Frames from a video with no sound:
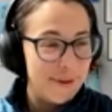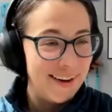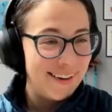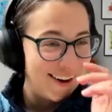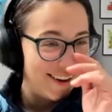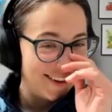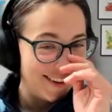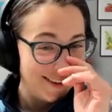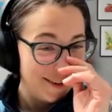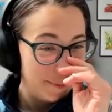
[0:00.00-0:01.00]
big,
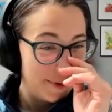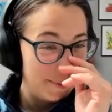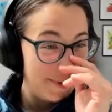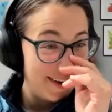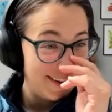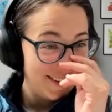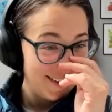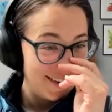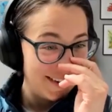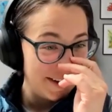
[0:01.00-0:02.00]
Carolyn, pretty big.
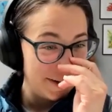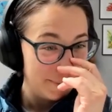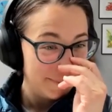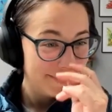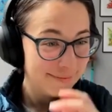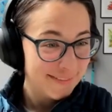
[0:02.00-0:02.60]
I like them.